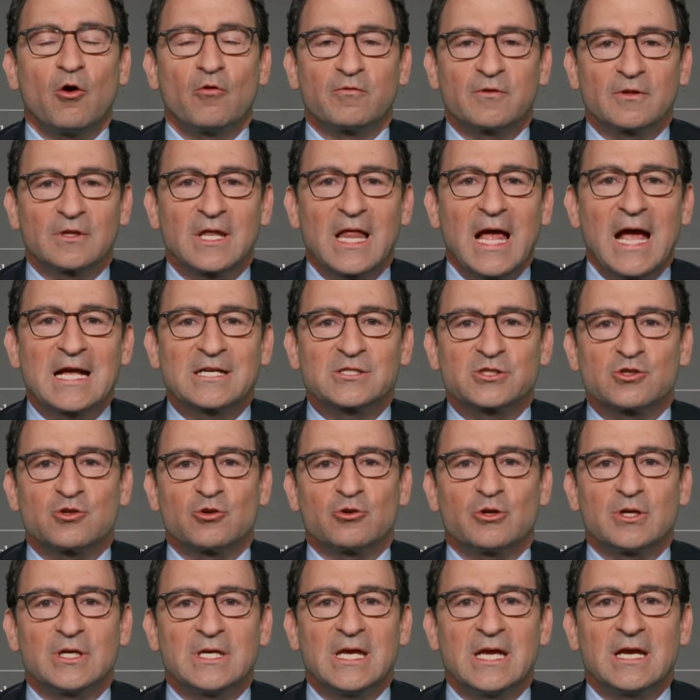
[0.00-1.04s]
over the last
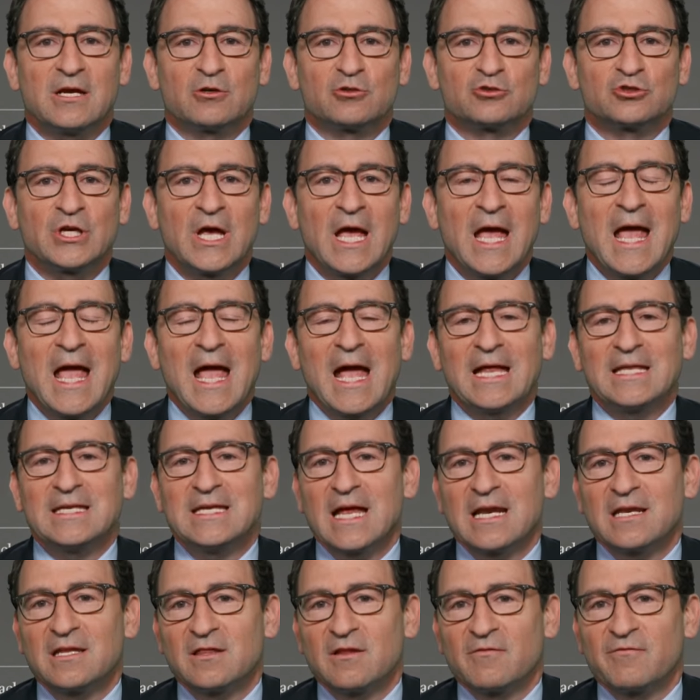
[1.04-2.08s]
30 years. And
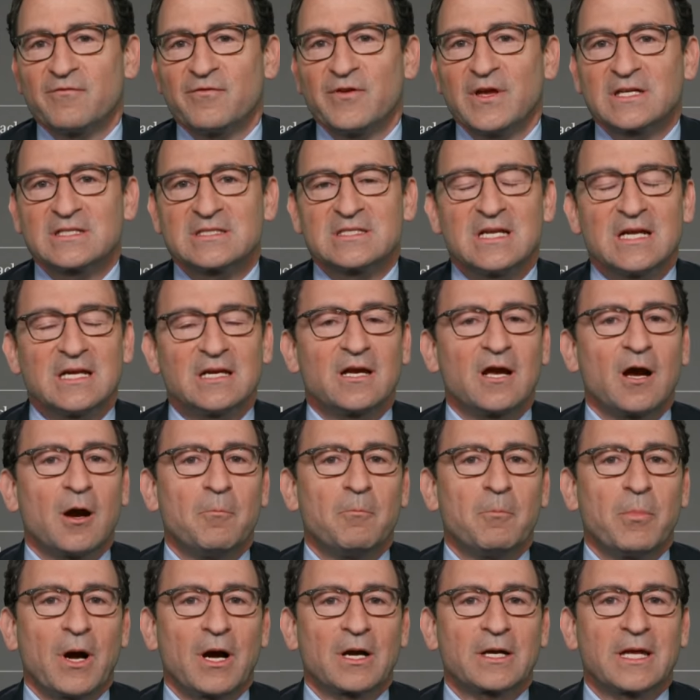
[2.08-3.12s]
yet in the fixed
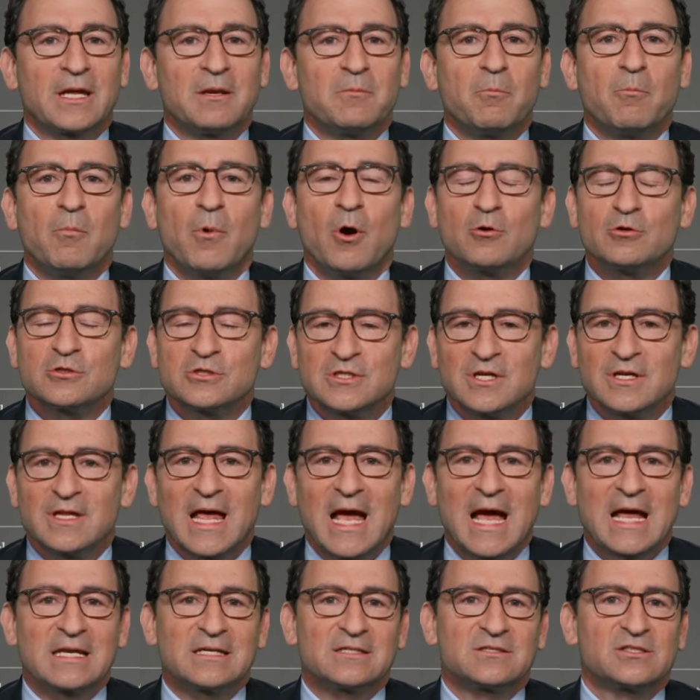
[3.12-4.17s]
income bucket, most of
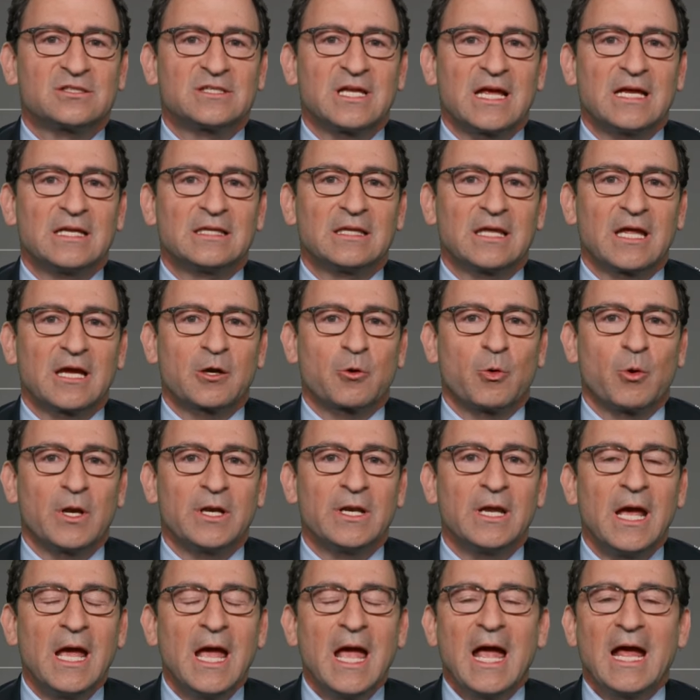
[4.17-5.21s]
that has stayed
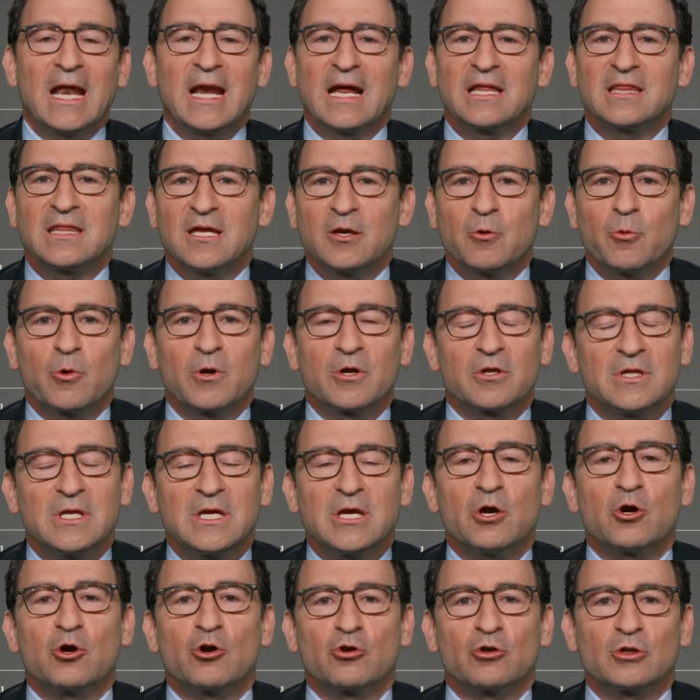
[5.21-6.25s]
liquid. And I think we're in
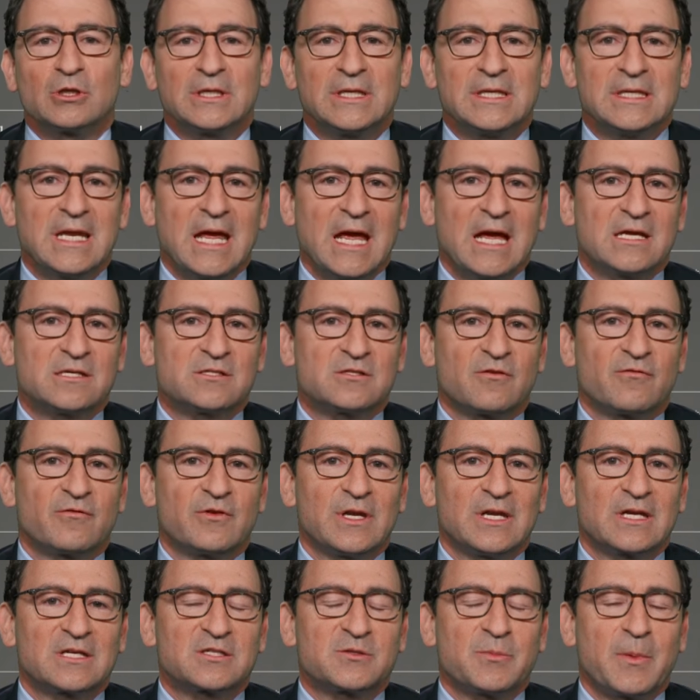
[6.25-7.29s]
the early days of
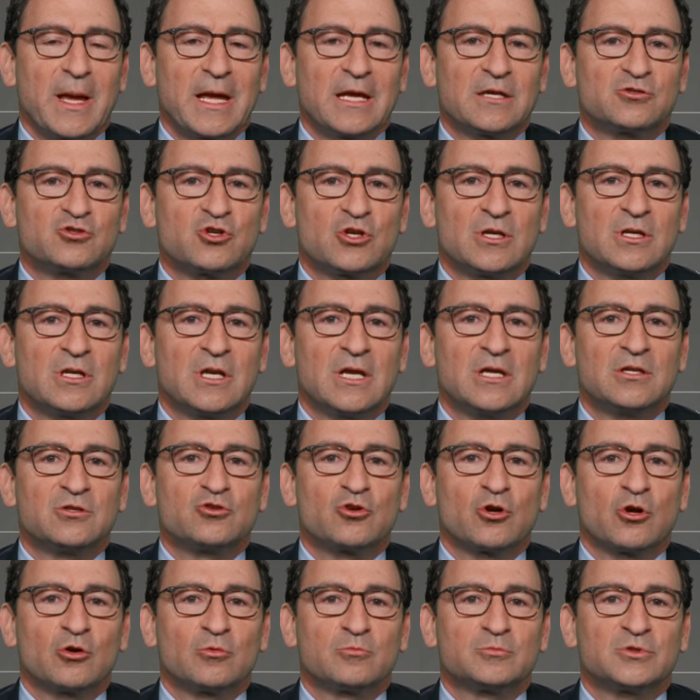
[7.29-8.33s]
an expansion in
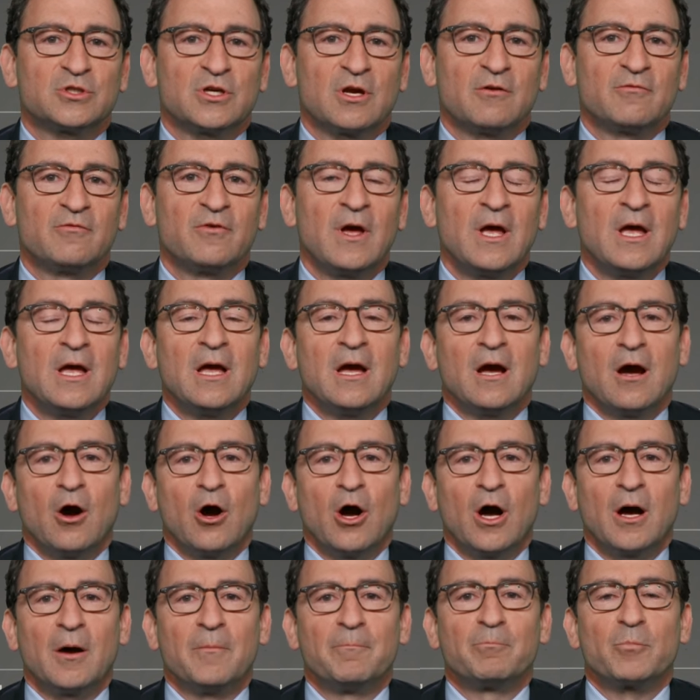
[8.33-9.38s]
terms of
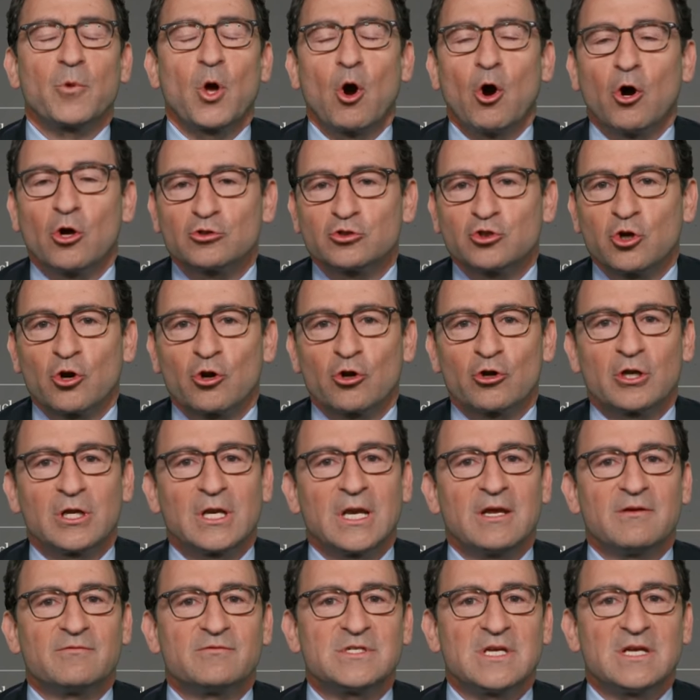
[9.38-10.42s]

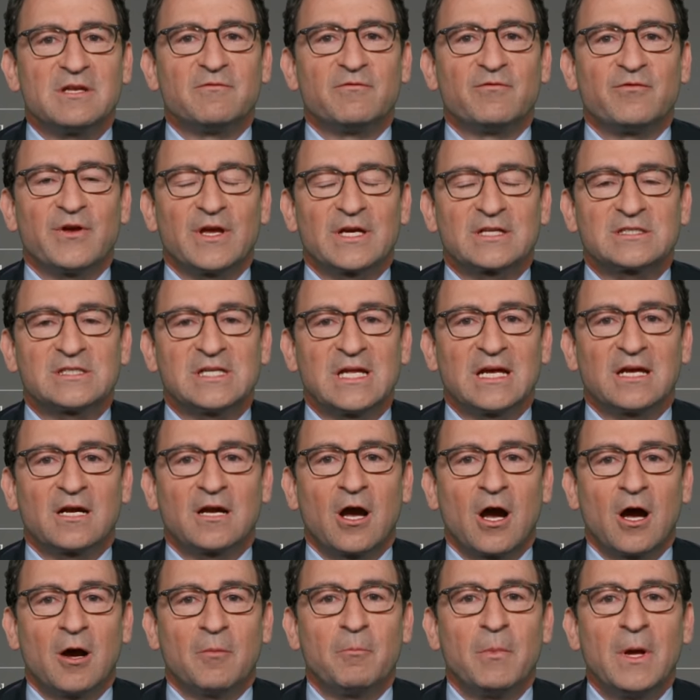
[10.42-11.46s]
alternatives in fixed
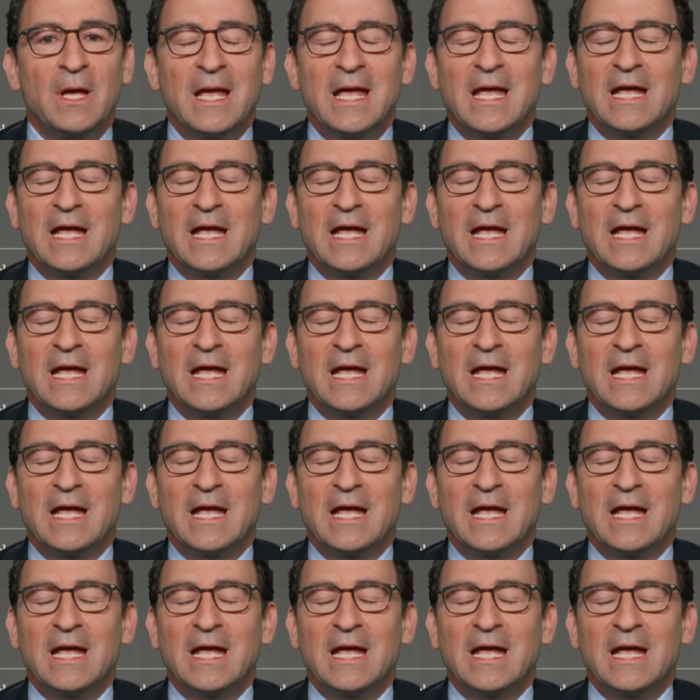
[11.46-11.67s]
income